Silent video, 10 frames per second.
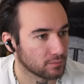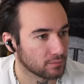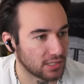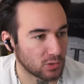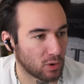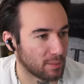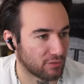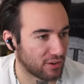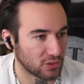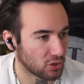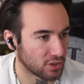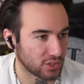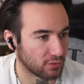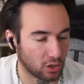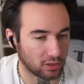This is one of my favorite songs
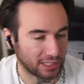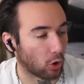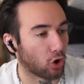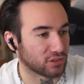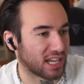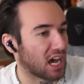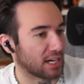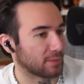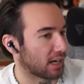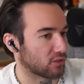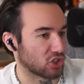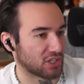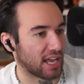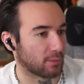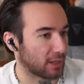of all, like all time, not even just
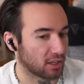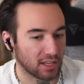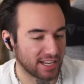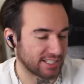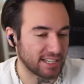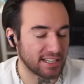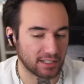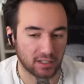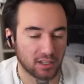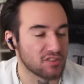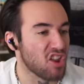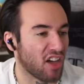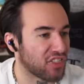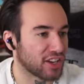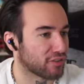anime. It's E.
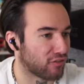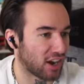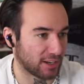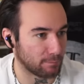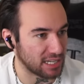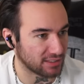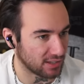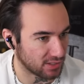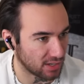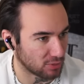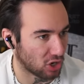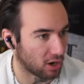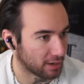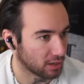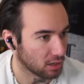Nothing could fucking beat this. I'm
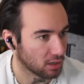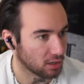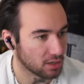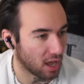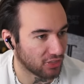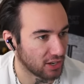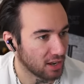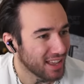sorry. Nothing.